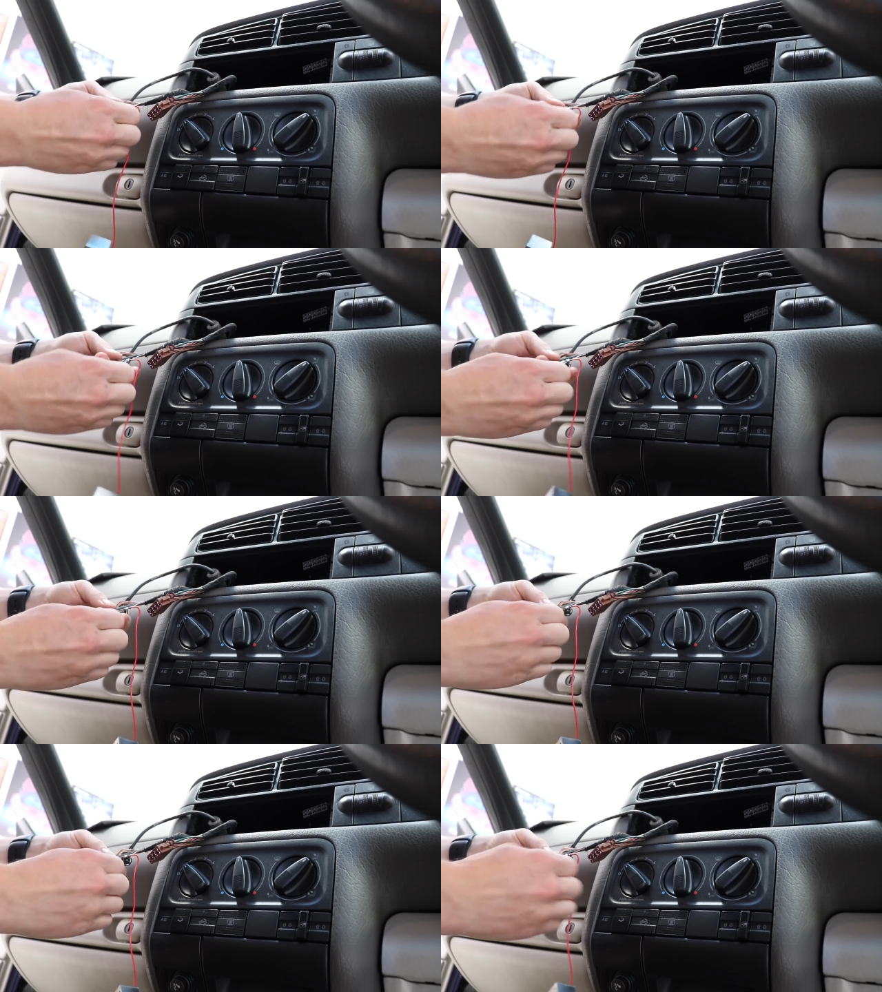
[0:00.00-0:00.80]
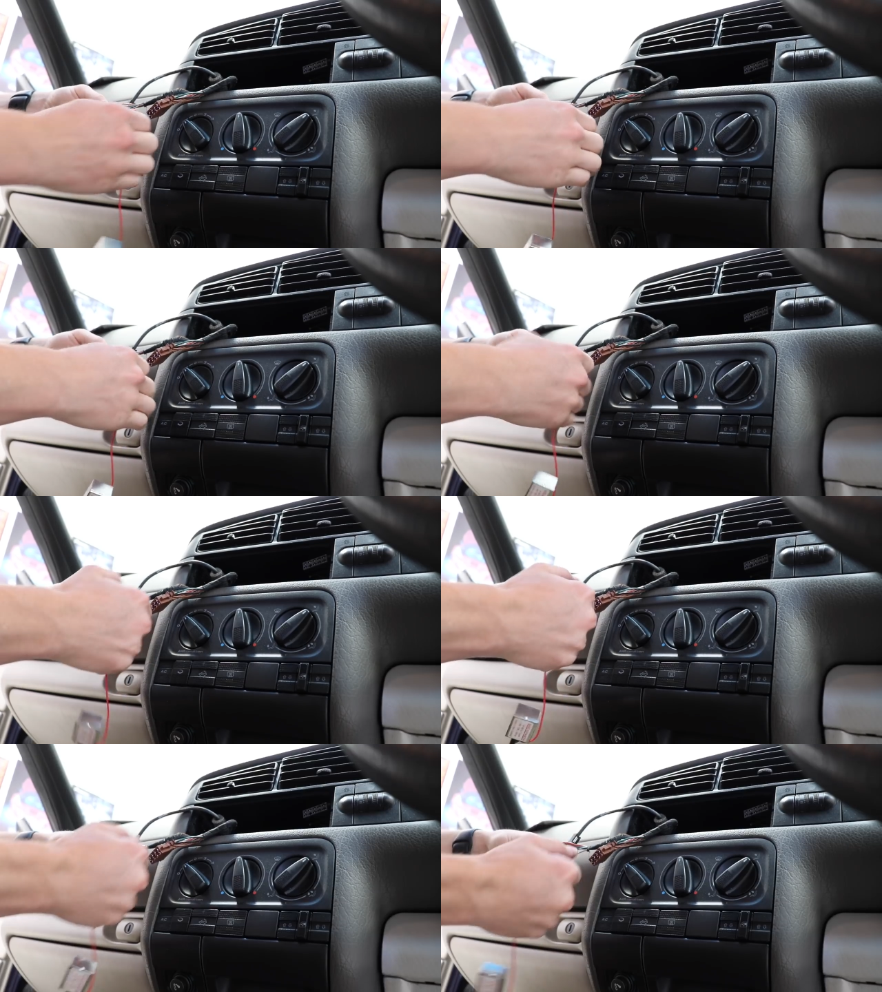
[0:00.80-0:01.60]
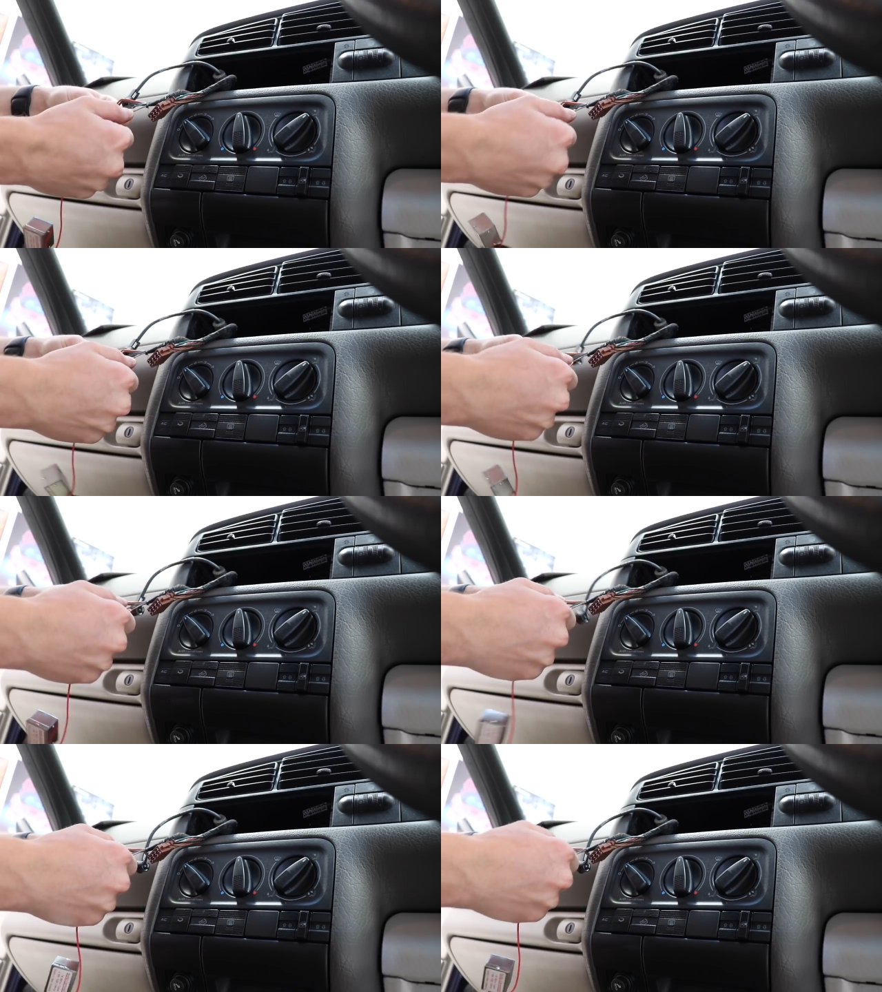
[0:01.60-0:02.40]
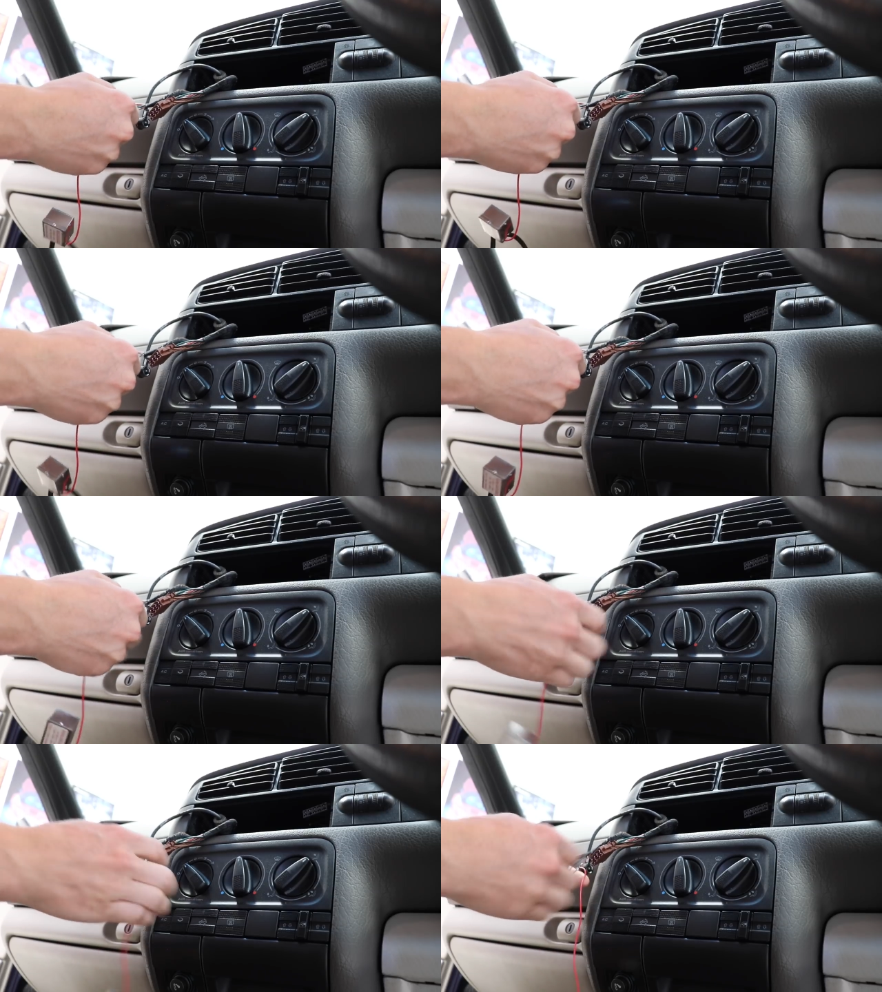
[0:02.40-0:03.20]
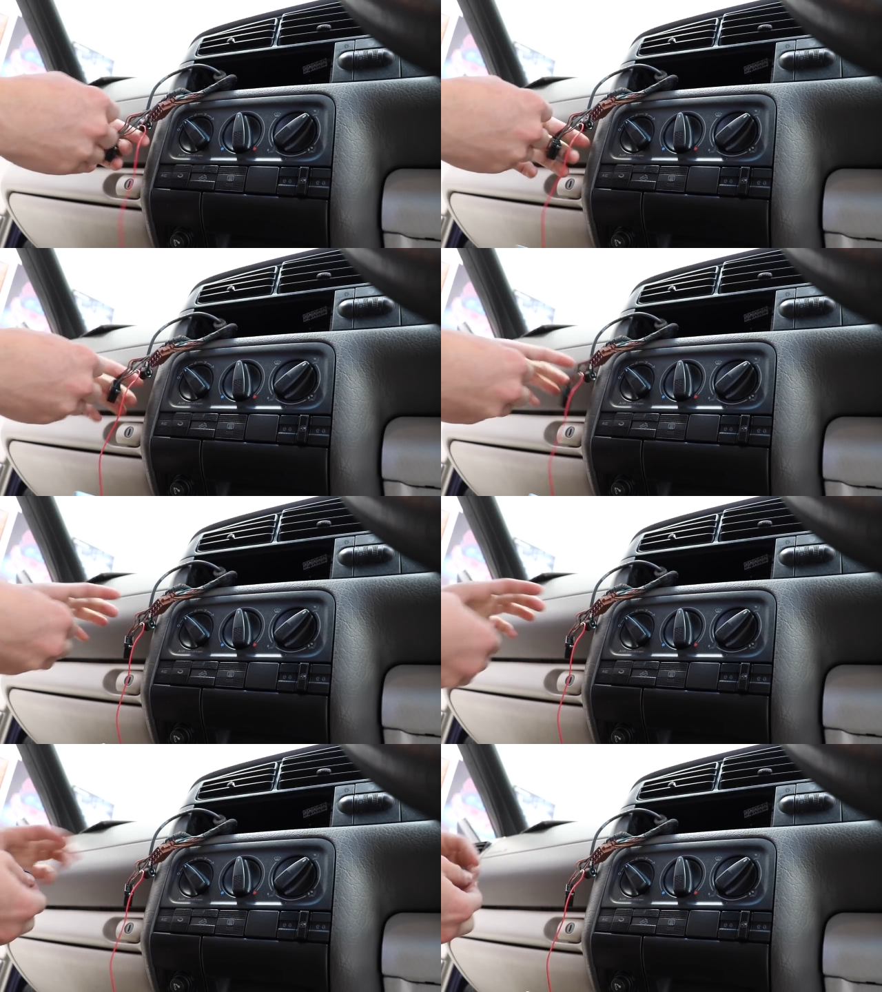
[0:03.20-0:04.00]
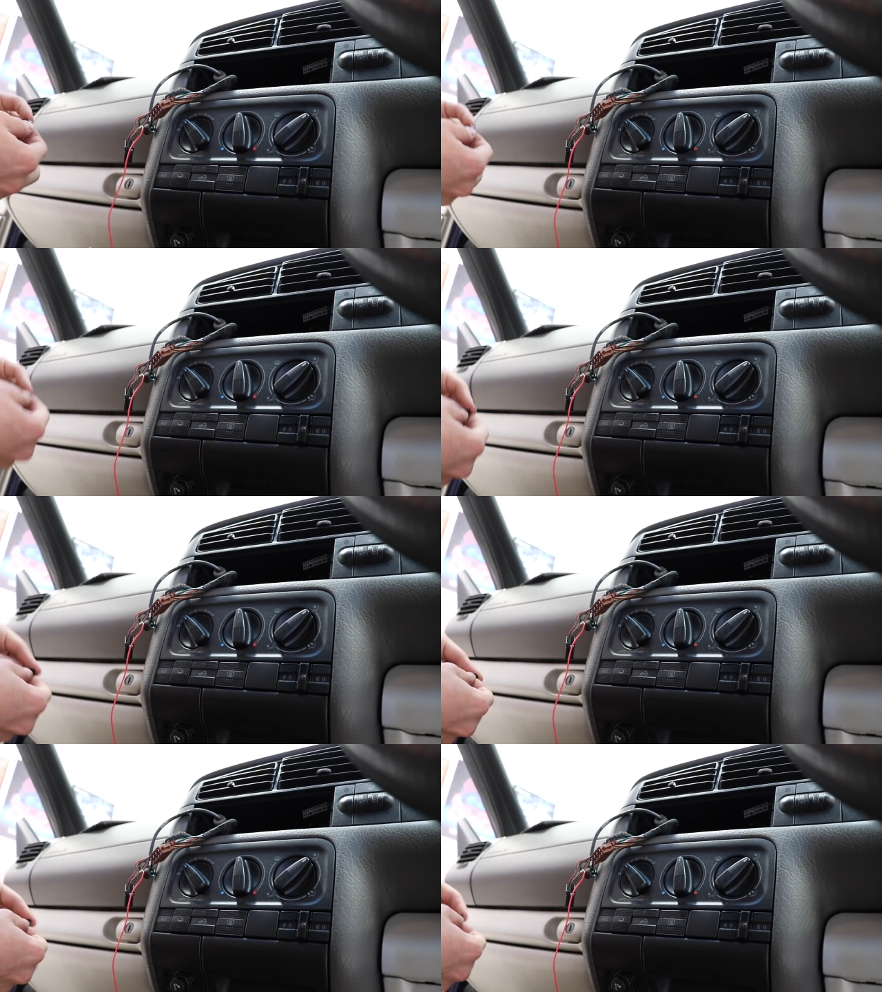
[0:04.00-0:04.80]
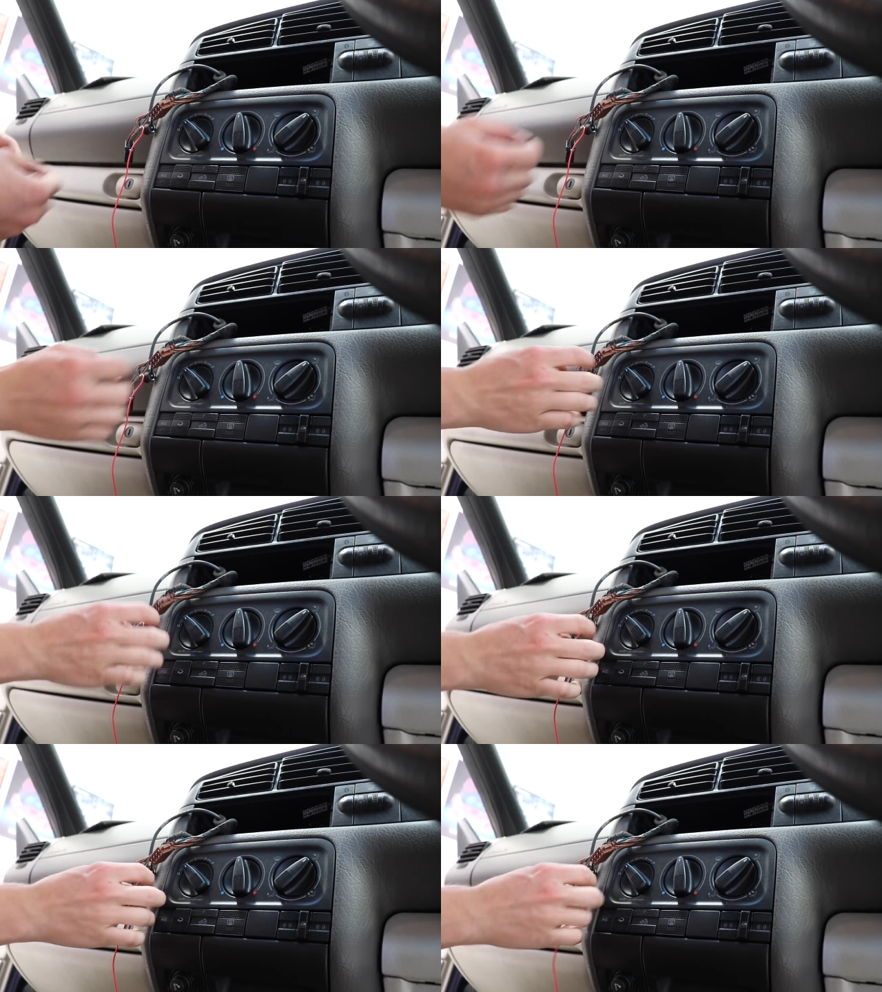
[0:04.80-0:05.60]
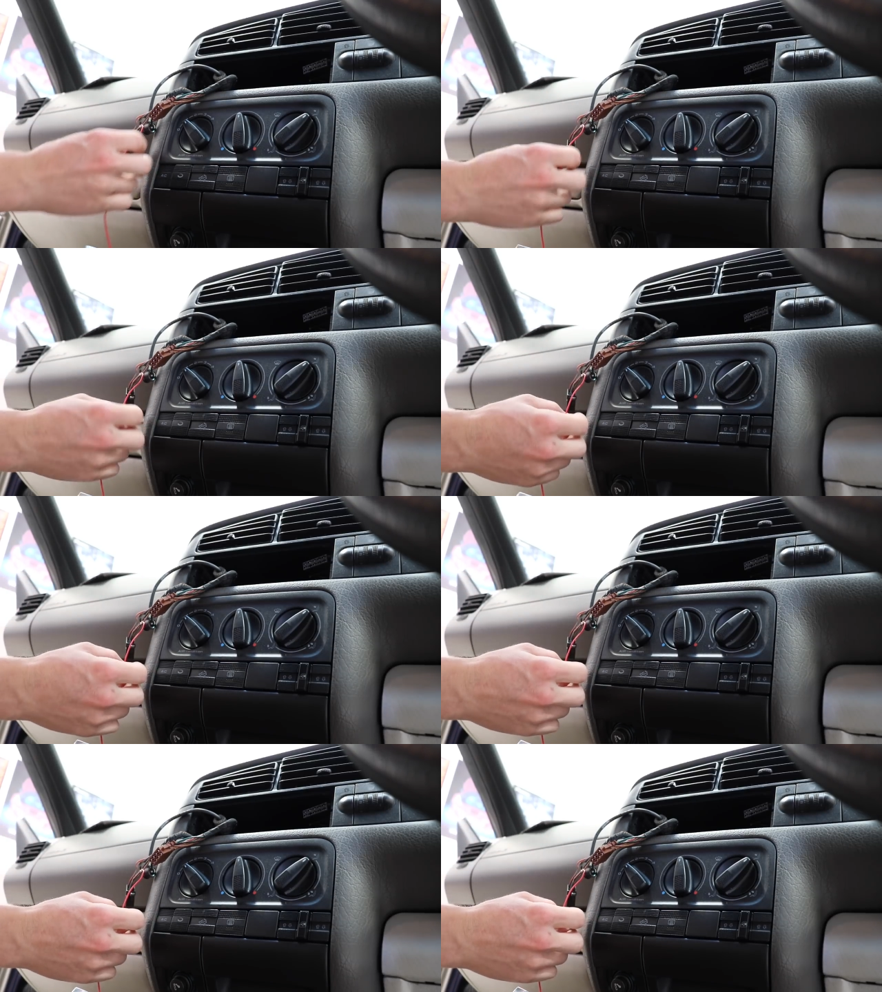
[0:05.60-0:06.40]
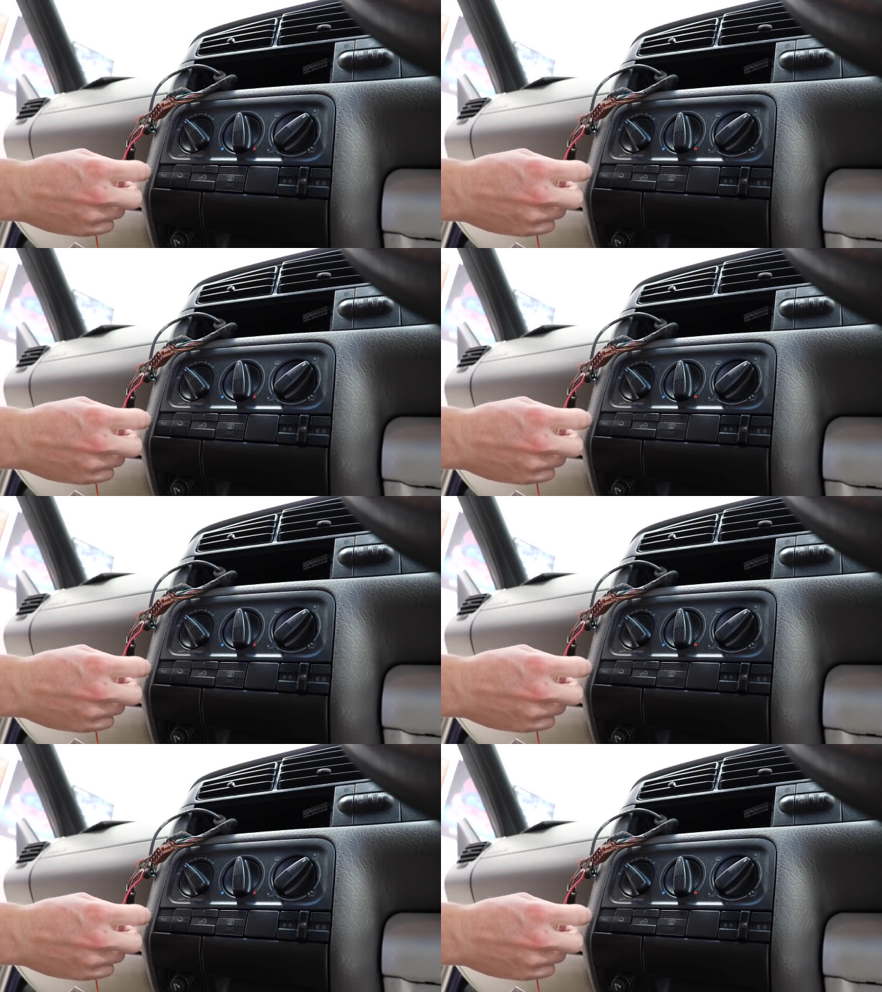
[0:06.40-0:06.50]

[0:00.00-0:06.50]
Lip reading: [unreadable: no face in view]